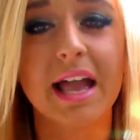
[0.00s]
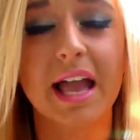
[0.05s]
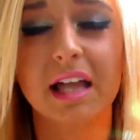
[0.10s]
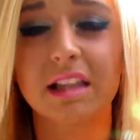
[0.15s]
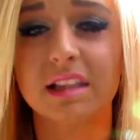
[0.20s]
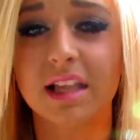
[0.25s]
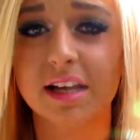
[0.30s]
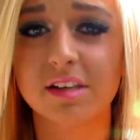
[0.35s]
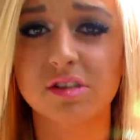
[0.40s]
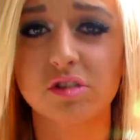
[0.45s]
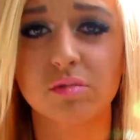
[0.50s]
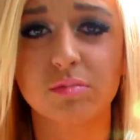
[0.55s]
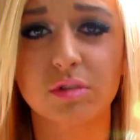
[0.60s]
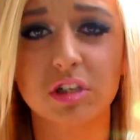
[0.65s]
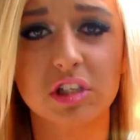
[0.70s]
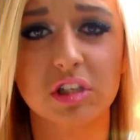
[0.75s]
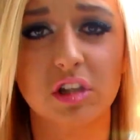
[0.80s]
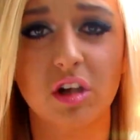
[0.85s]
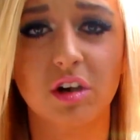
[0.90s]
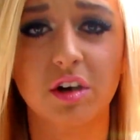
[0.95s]
it lasts so
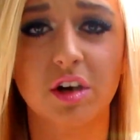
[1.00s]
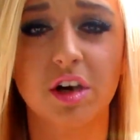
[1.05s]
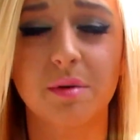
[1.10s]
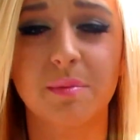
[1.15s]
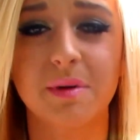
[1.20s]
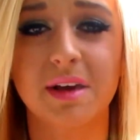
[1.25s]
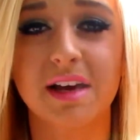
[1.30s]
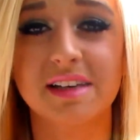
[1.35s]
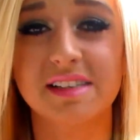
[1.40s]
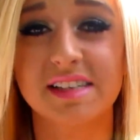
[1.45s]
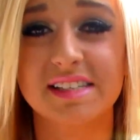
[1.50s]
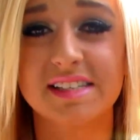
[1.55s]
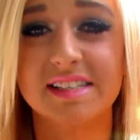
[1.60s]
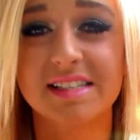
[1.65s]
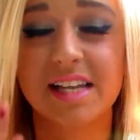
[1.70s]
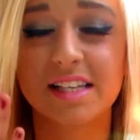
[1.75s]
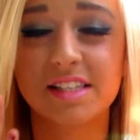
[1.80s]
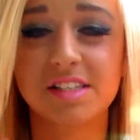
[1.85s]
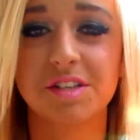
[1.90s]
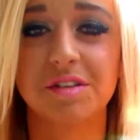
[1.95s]
much longer because it
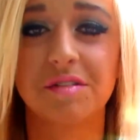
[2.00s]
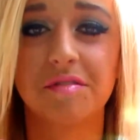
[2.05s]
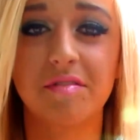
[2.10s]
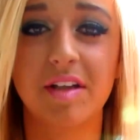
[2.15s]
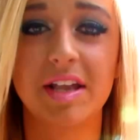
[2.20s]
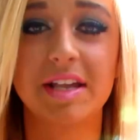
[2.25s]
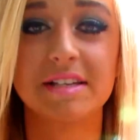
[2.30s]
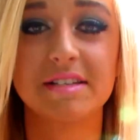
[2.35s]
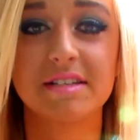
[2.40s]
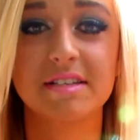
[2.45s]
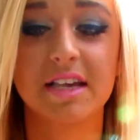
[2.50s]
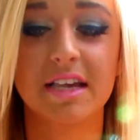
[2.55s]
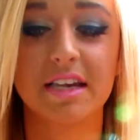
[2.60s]
sets your face,